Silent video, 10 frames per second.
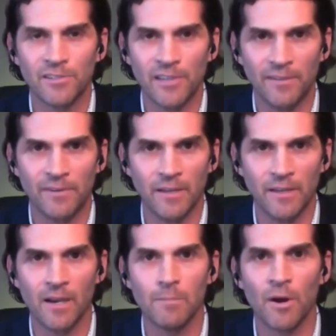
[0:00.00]

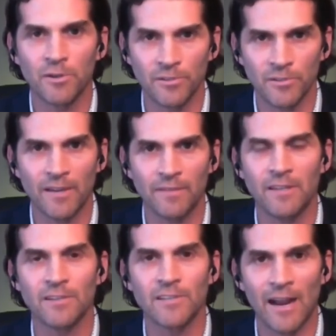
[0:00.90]
safety, emotional
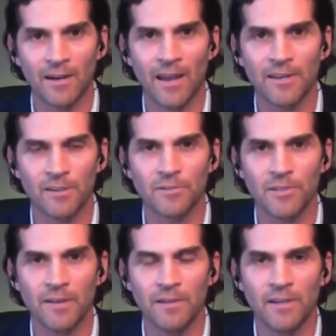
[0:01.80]
safety and psychological
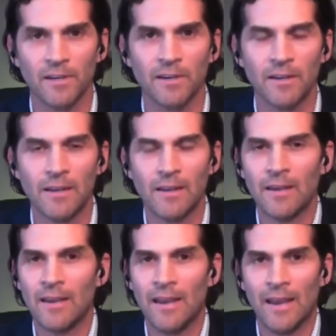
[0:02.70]
safety here.
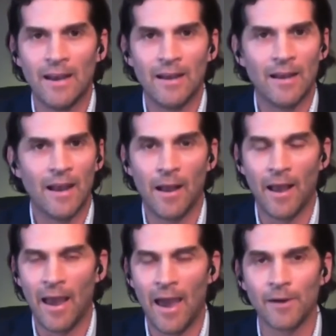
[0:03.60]
And
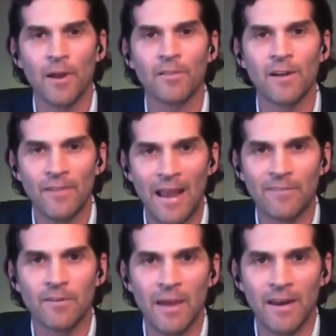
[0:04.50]
I don't know that I've
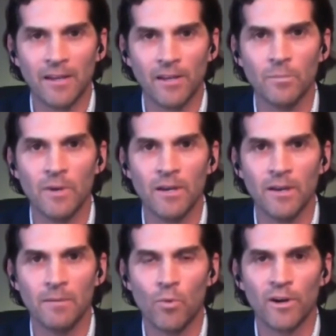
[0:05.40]
ever met a
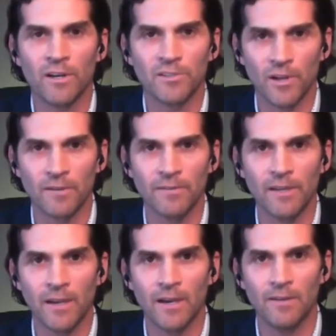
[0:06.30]
human more
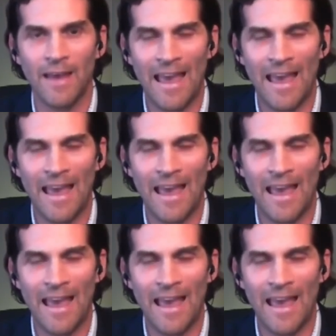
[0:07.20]
deserving of